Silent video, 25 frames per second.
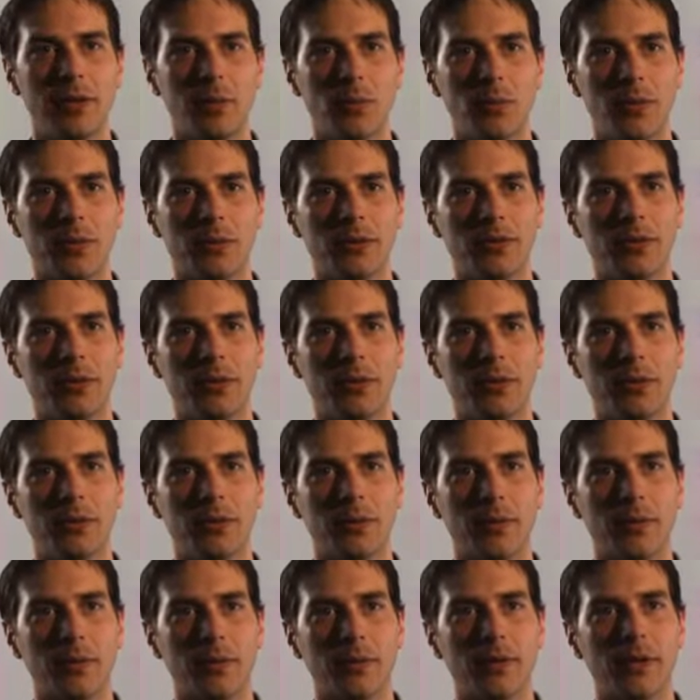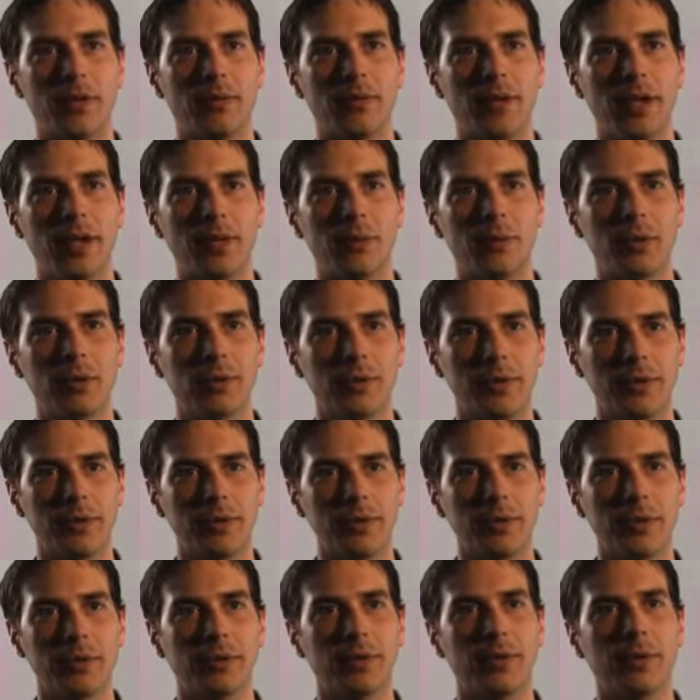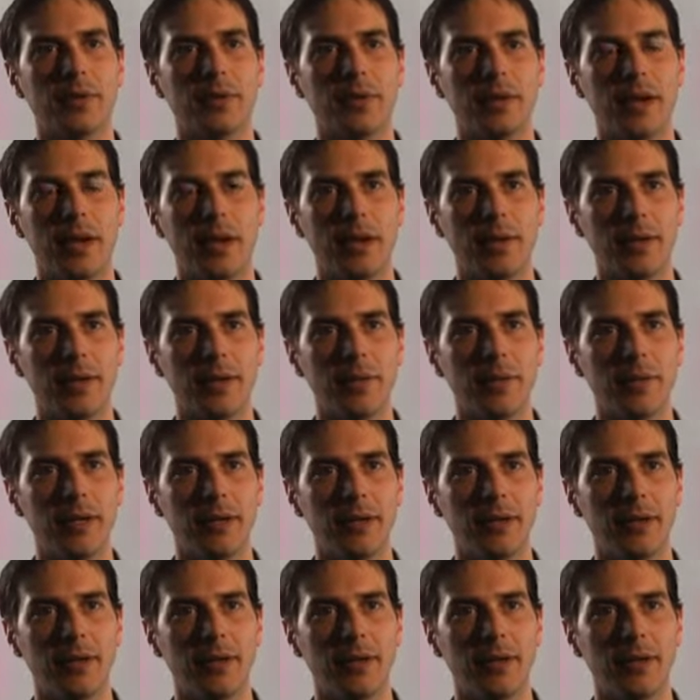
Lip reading: which shows all of the available resources and how they're being